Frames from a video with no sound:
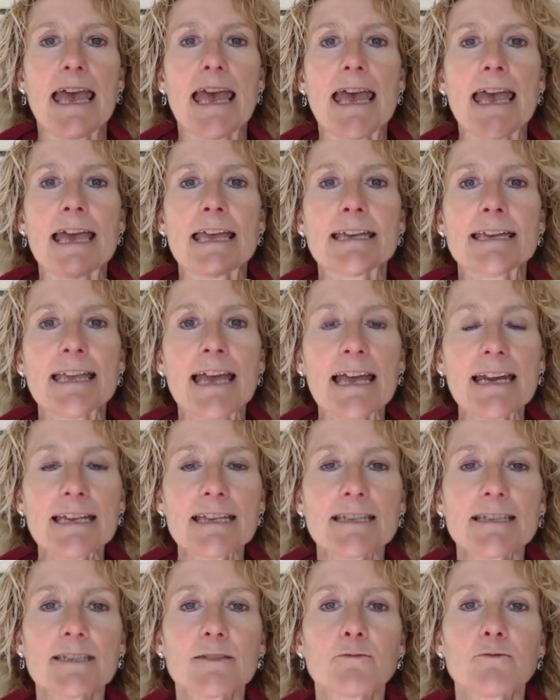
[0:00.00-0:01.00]
And that
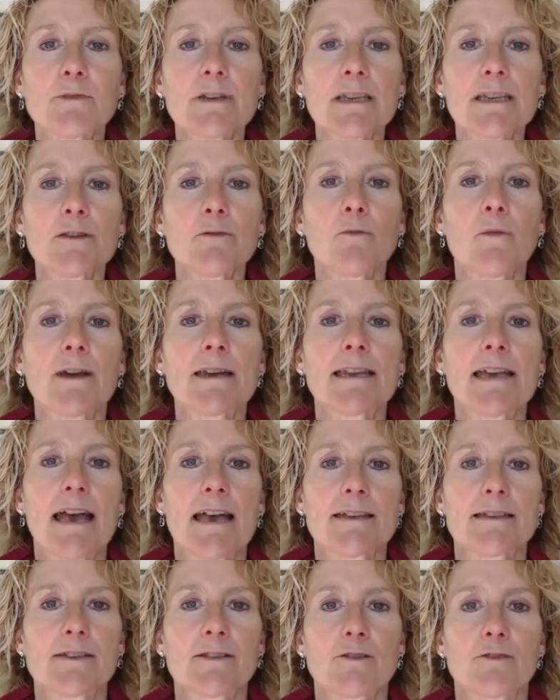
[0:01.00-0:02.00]
is really what
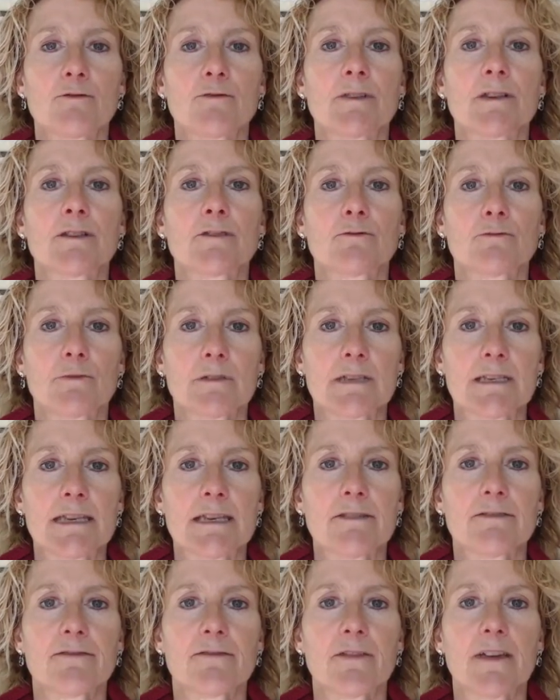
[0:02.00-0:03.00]
guides you into
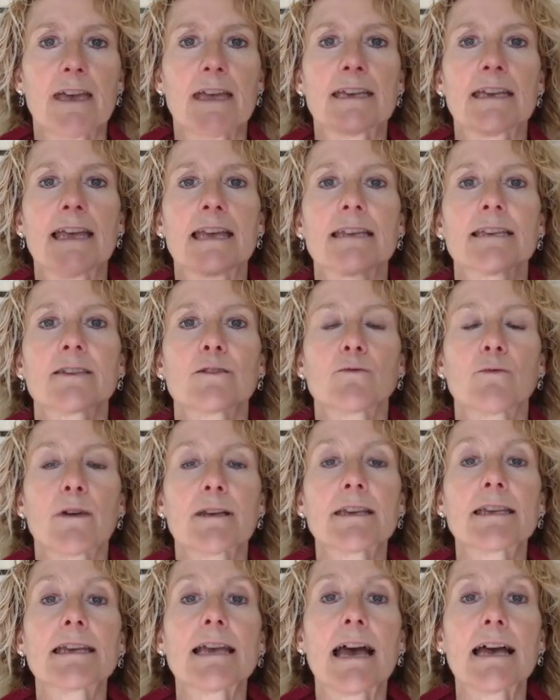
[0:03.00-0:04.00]
relief, and that is
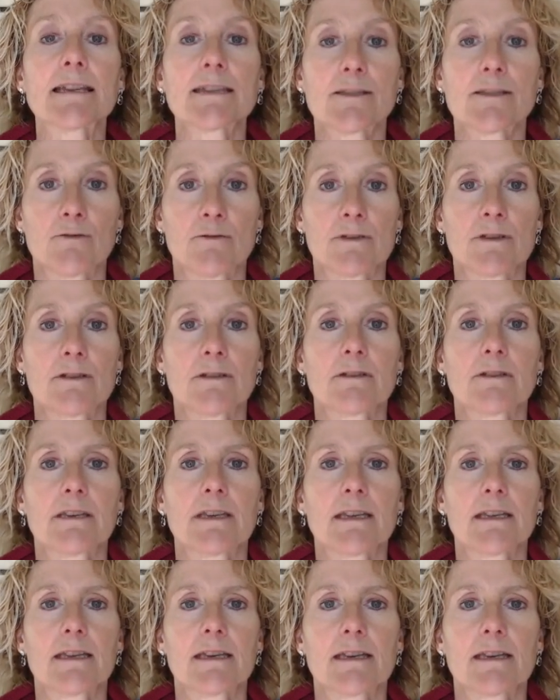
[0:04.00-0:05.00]
what guides you into
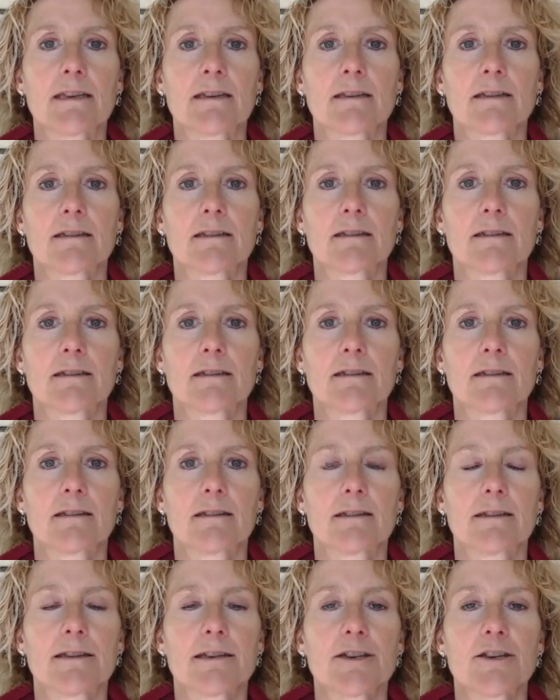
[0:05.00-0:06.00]
healing.
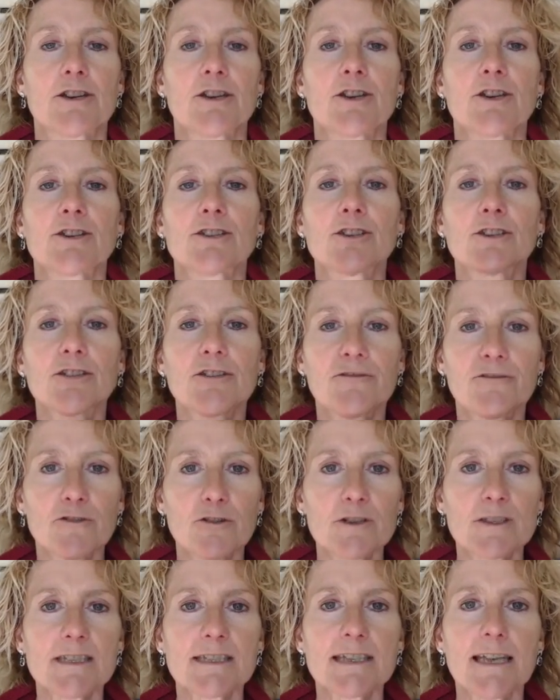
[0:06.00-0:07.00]
So the
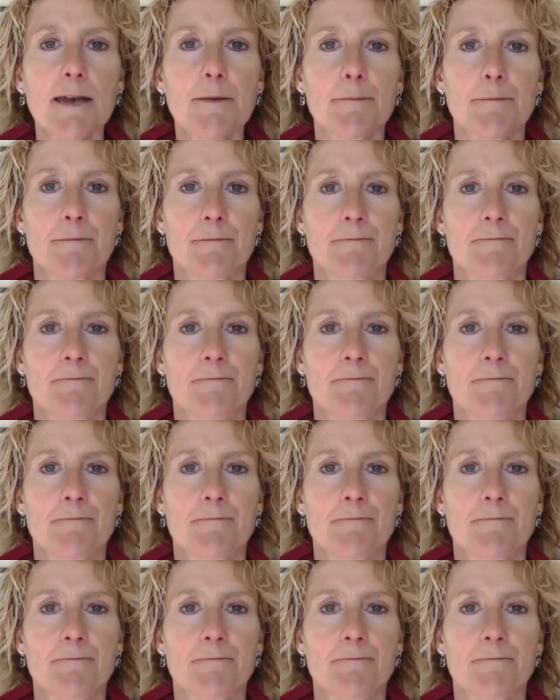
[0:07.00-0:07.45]
first step